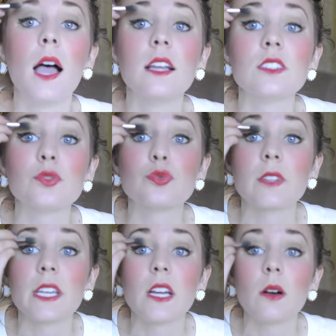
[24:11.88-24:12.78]
and just
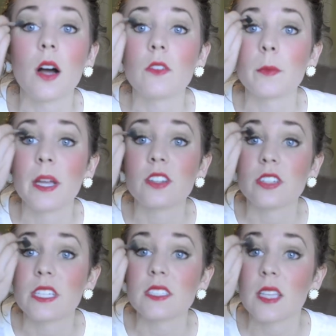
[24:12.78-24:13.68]
re-go over my
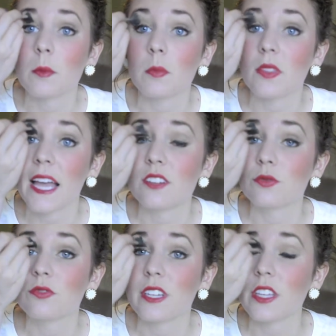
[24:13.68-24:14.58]
crease and blend
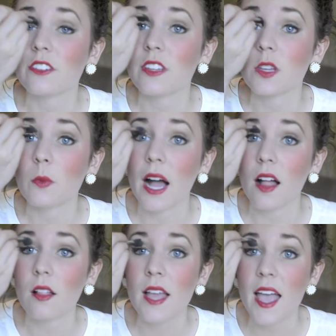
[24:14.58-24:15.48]
really, really
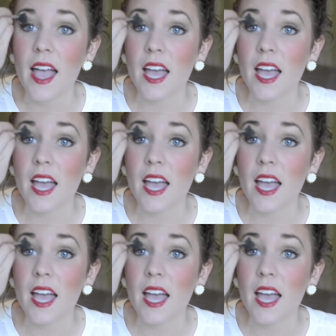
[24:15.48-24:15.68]
well.